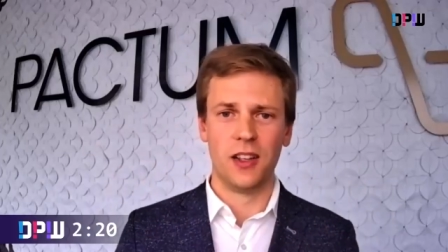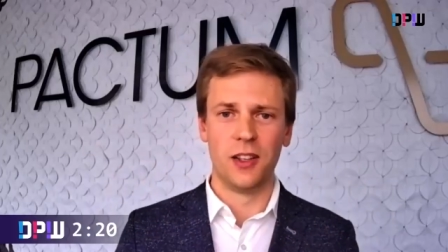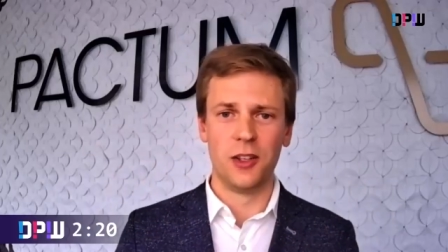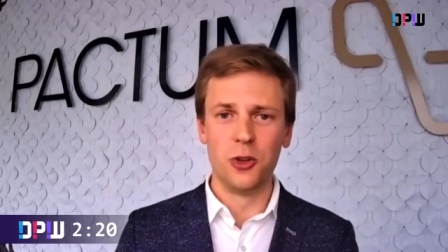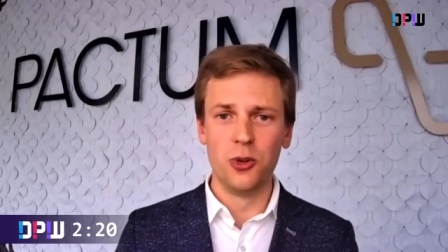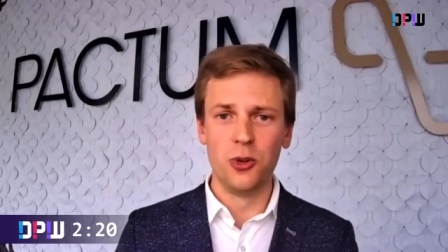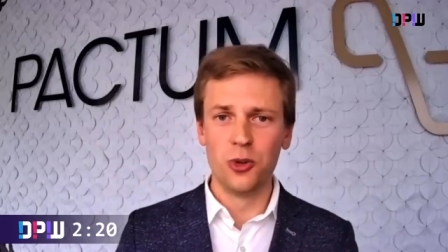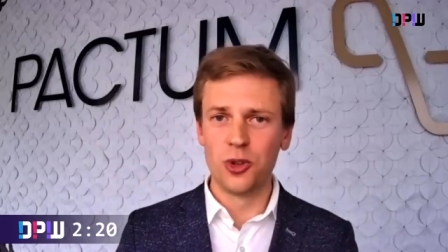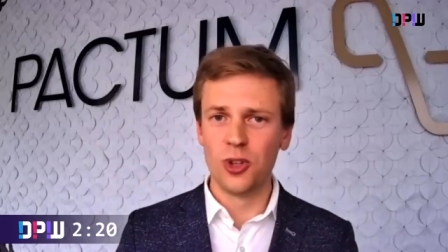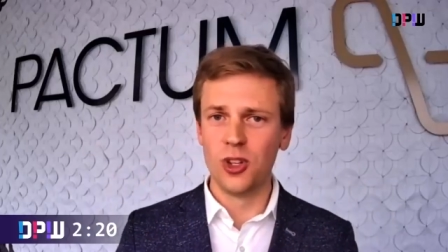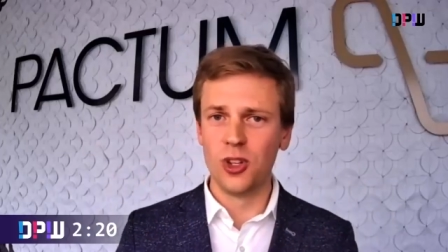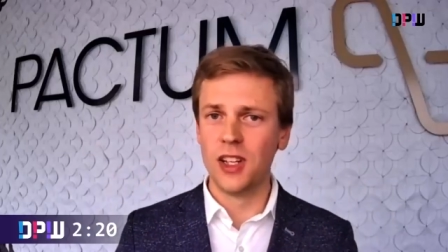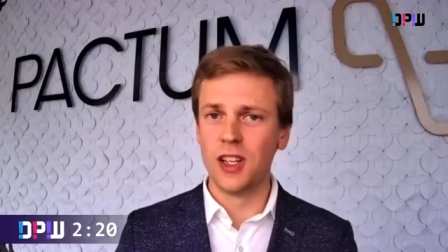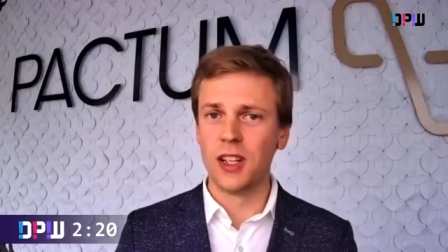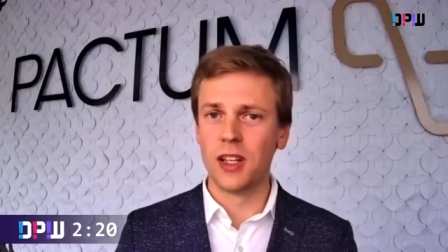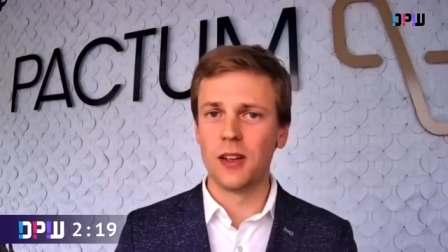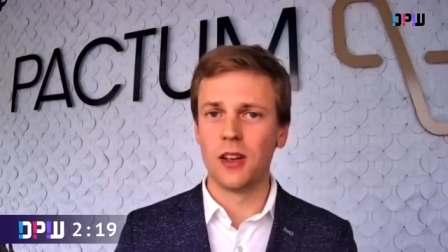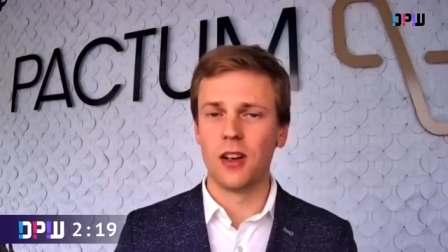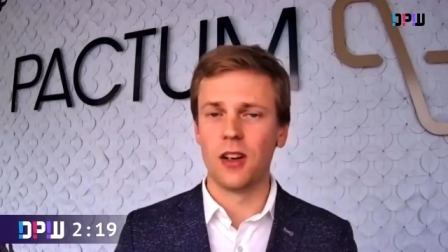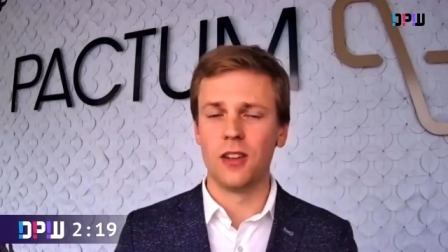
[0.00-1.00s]
And
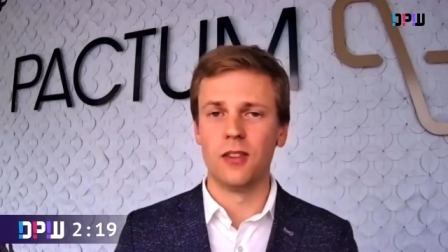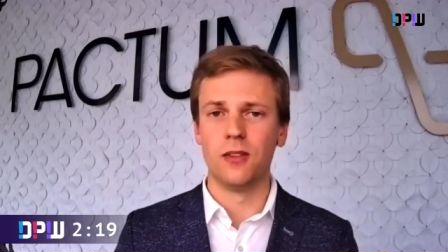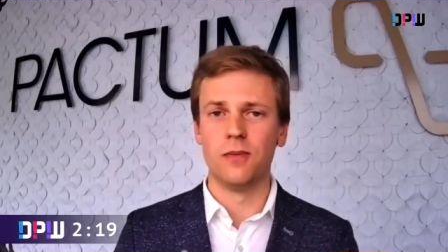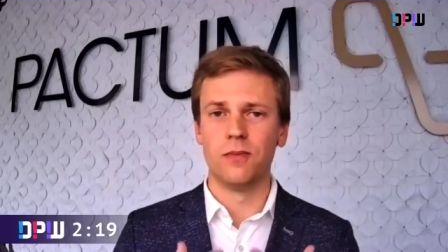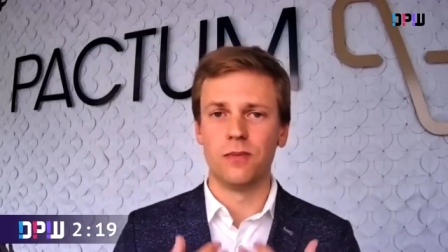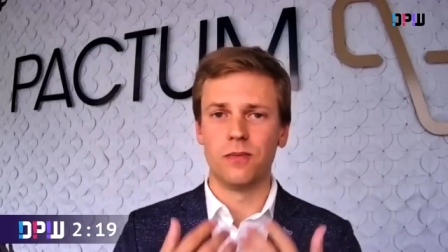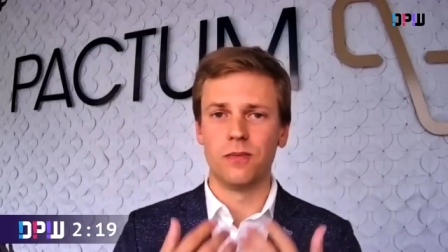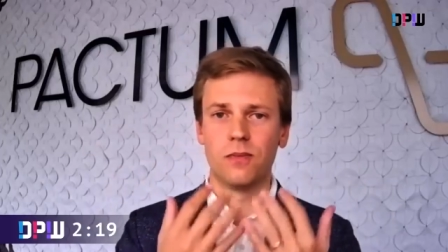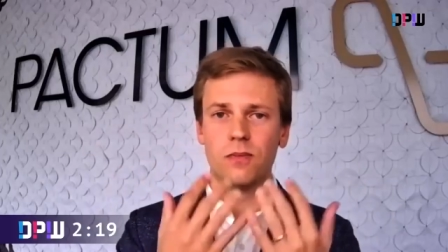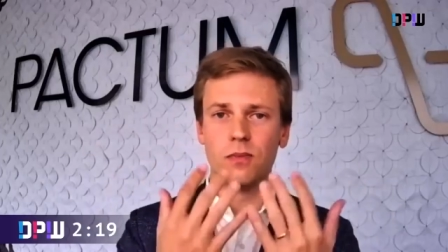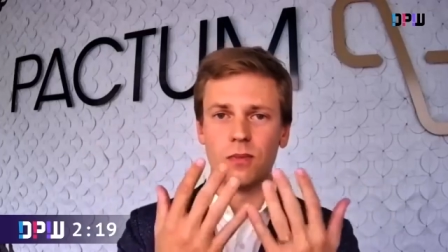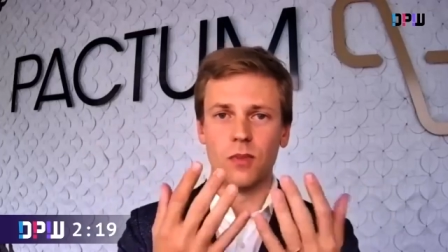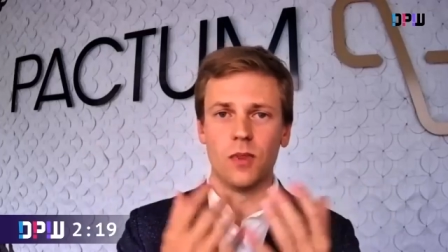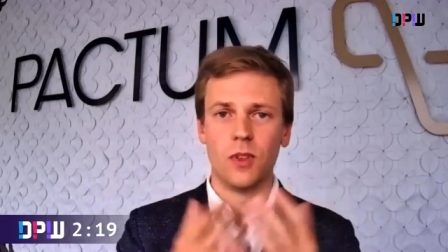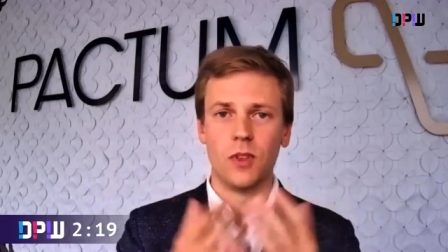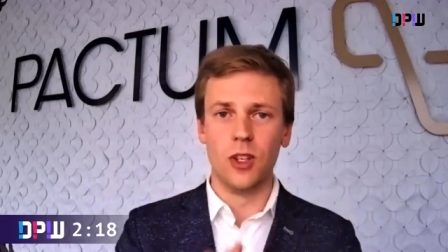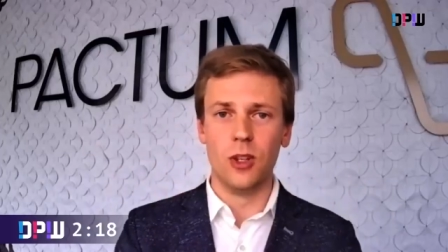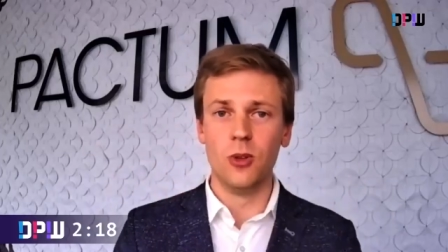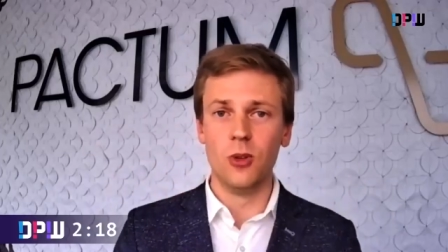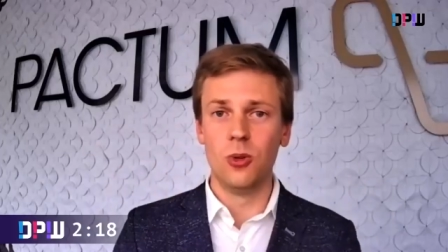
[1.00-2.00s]
usually
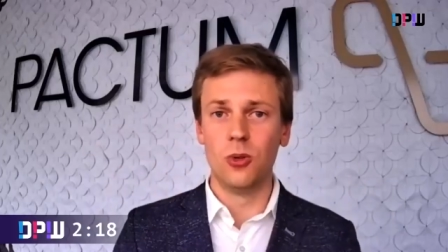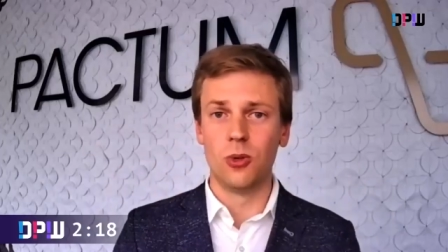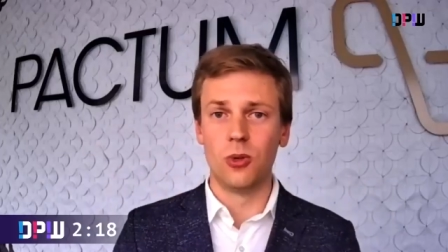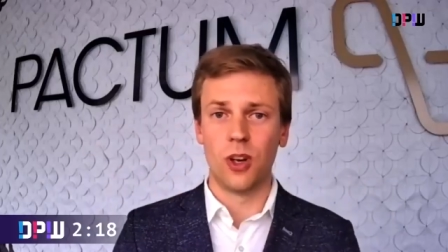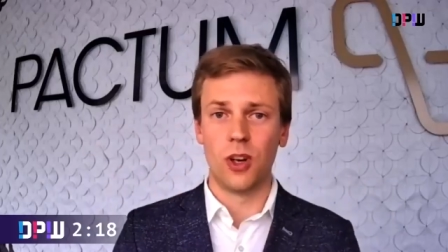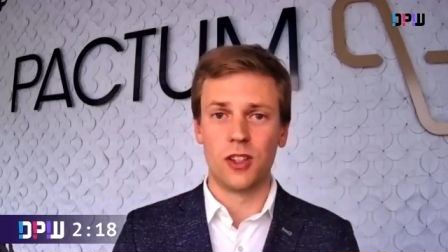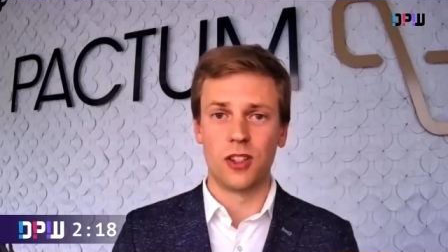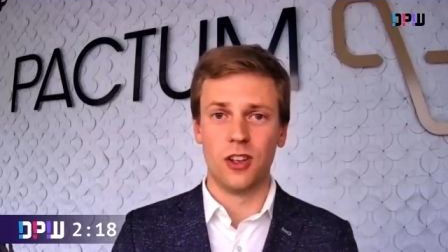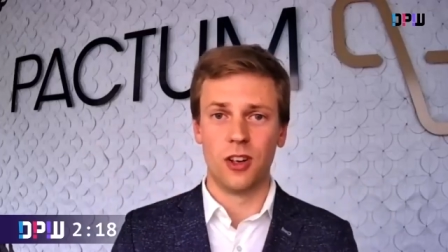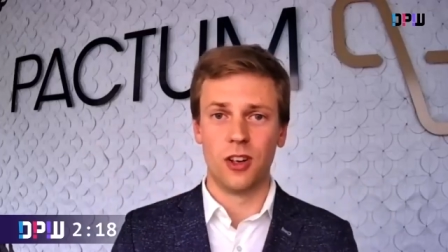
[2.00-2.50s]
you